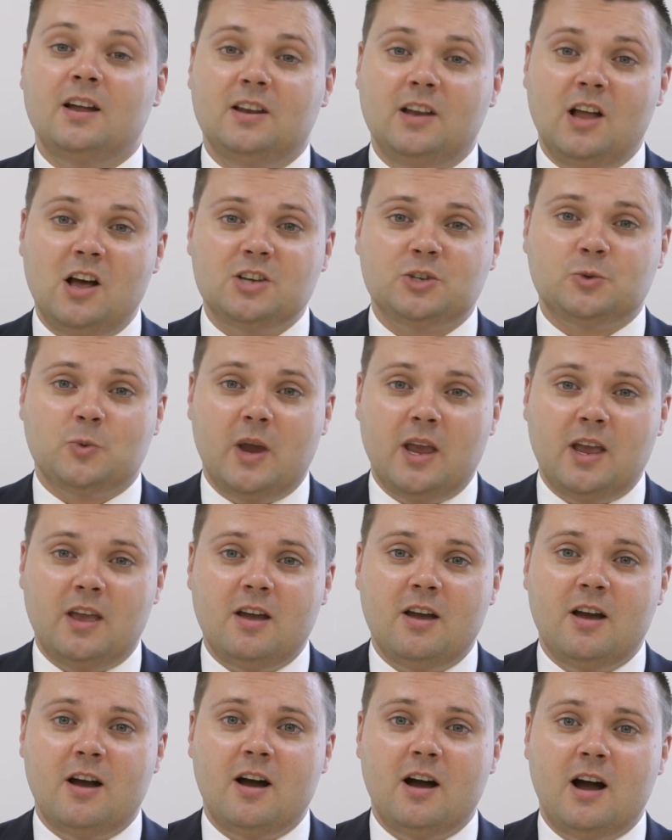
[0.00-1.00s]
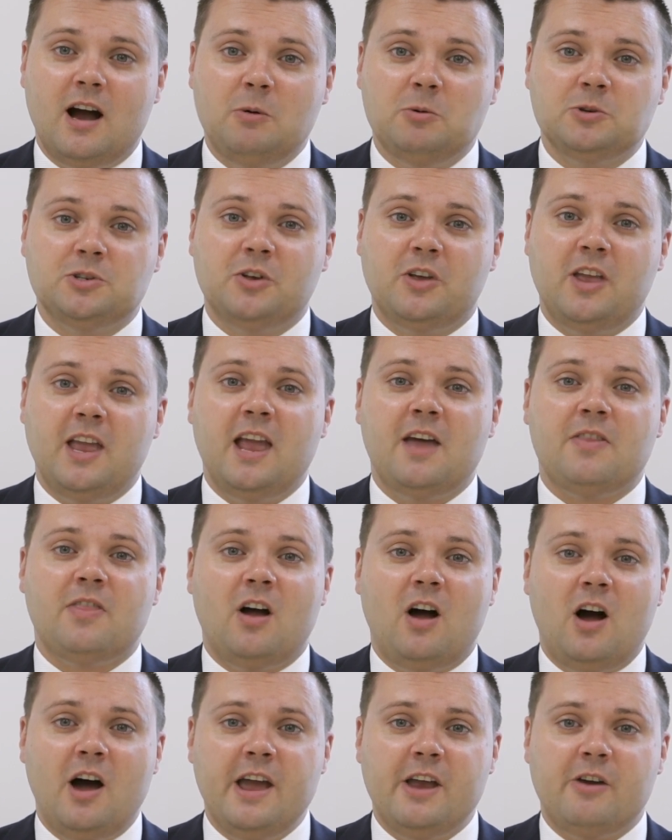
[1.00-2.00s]
Last week, I was looking at
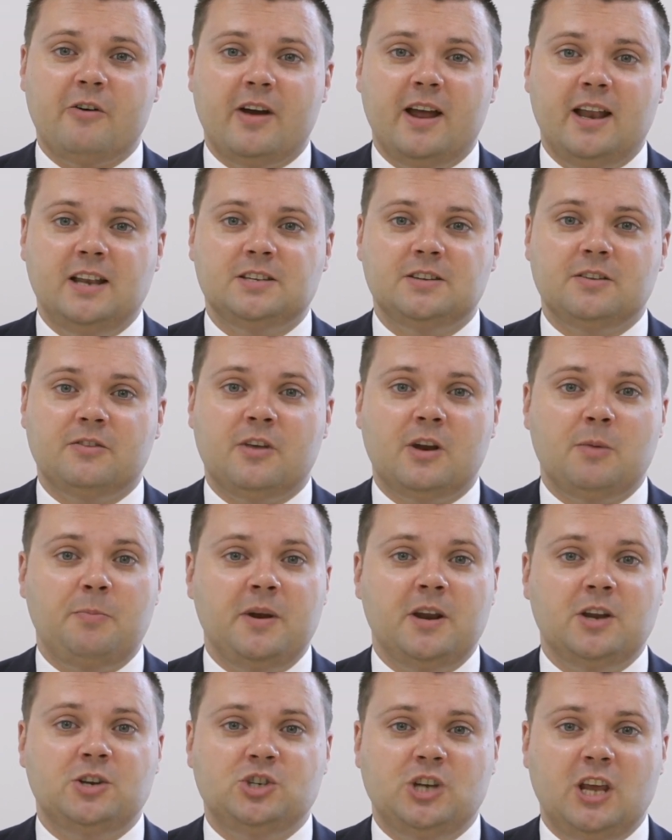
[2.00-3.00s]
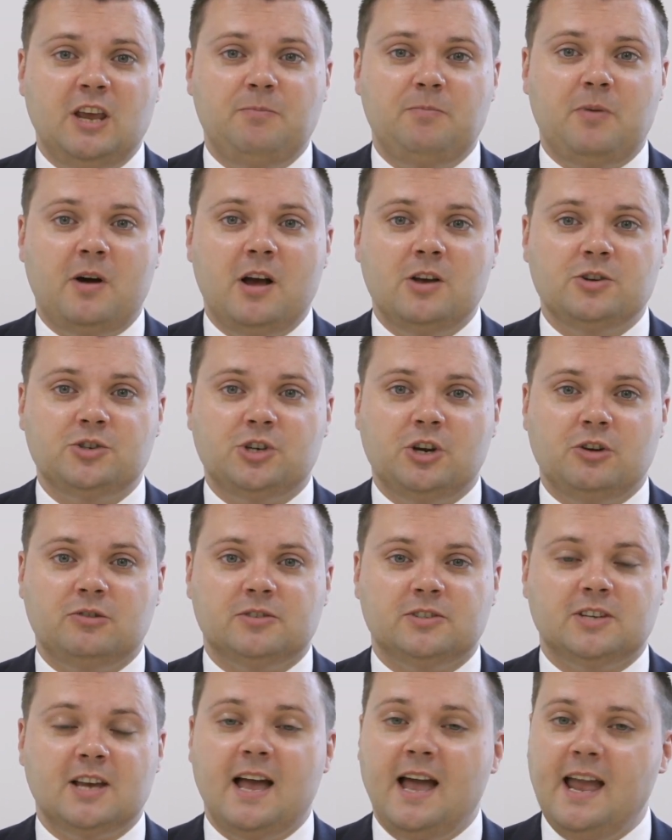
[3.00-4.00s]
the high grades that have been achieved by our
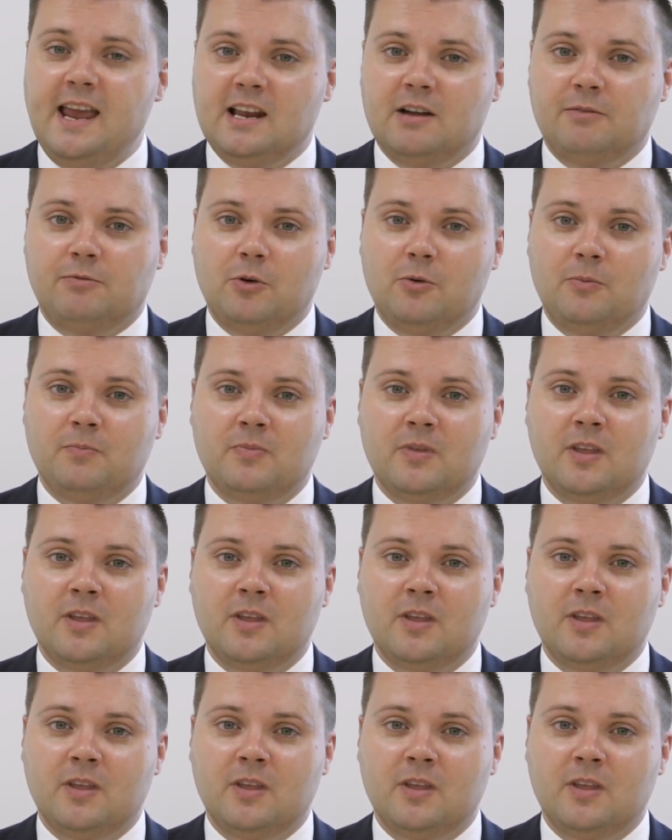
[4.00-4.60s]
students at A-level.